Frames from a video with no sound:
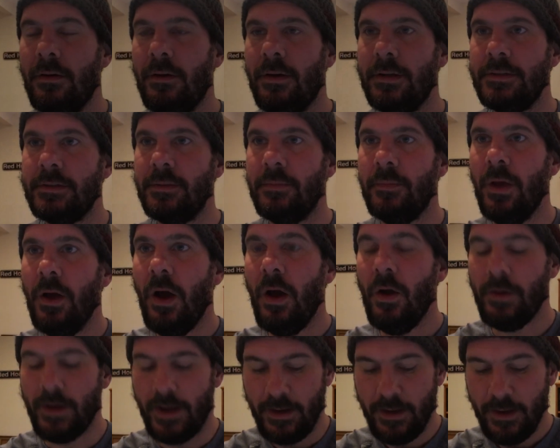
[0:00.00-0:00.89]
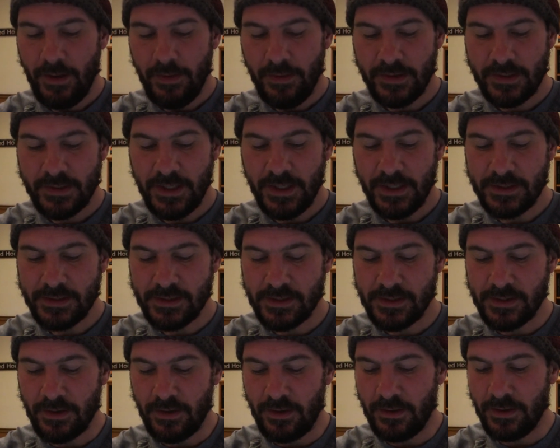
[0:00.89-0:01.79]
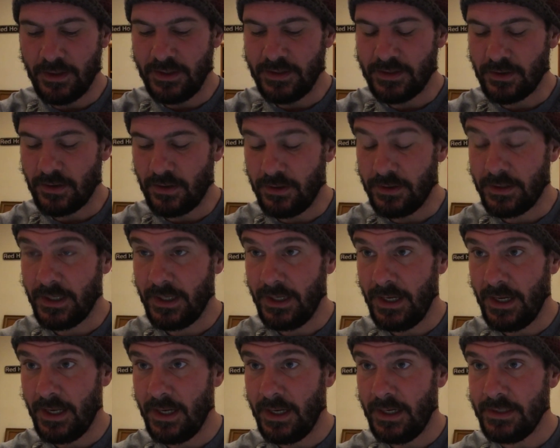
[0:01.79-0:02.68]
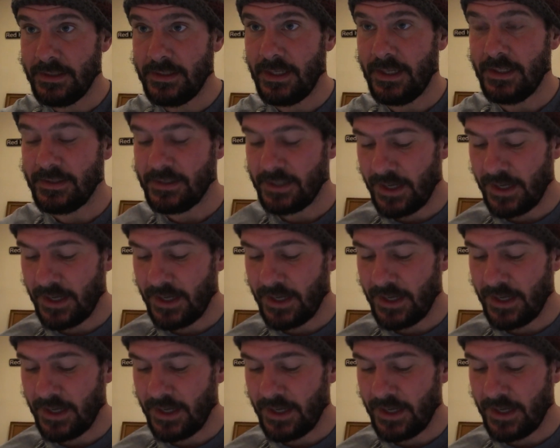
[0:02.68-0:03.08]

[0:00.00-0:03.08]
Awesome. Okay, this next song is called GNSS.